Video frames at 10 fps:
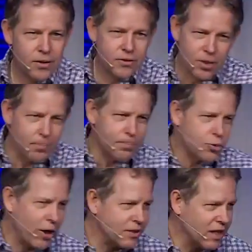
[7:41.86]
Some
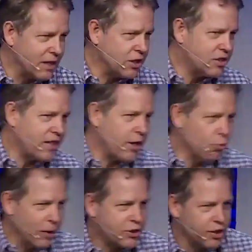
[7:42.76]
translations say
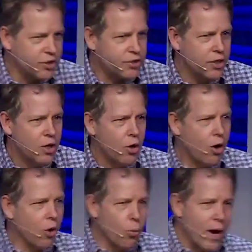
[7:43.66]
riches
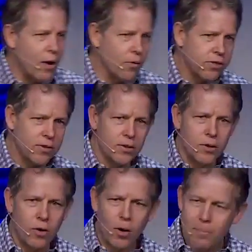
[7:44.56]
or wealth
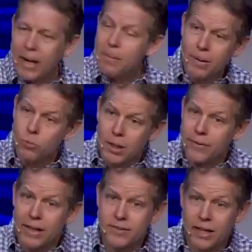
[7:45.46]
or money, but really
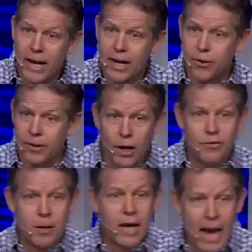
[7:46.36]
that's inaccurate. Now, if
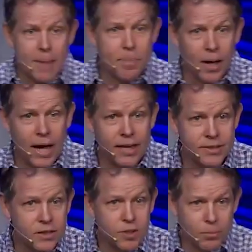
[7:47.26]
they capitalize
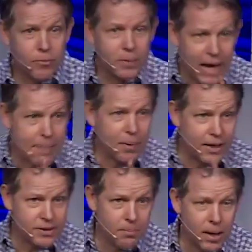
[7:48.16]
it, some of them
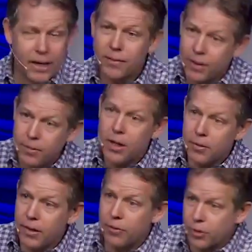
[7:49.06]
capitalize it, money, then,
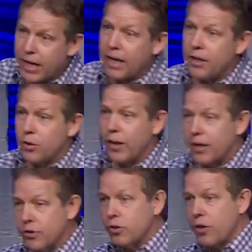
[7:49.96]
then they're getting to that
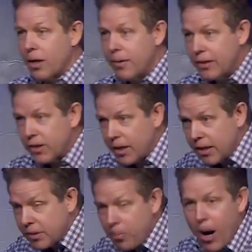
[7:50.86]
because it's a,
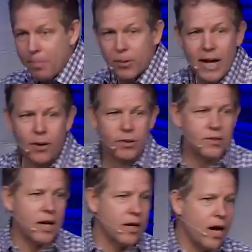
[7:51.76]
it's a proper noun, it's
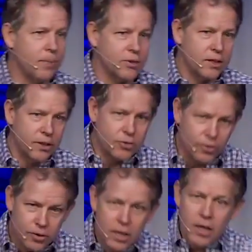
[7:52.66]
not an object. And
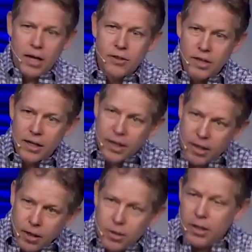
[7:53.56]
so it's, it,
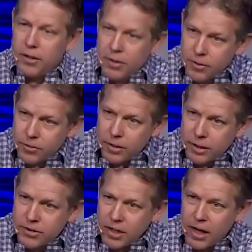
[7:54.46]
it,
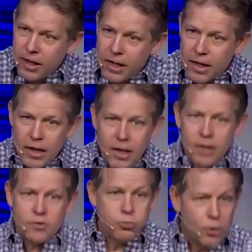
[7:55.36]
it's, a, uh,
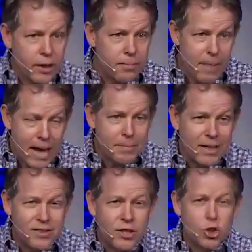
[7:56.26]
it's really mammon
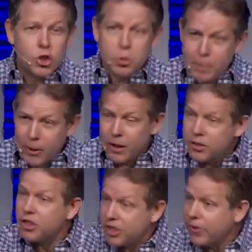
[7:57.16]
is the spirit, it's
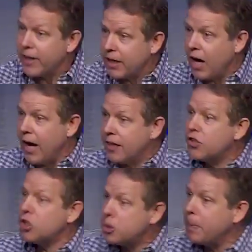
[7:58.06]
a Syrian god, it's
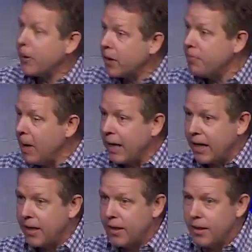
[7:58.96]
the spirit of
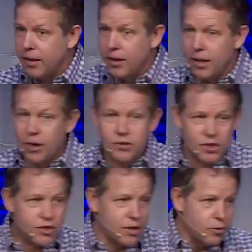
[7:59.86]
money. It was,
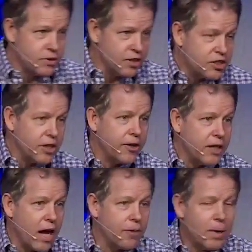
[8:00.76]
this, it was the Syrian
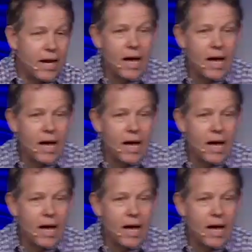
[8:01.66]
god of money.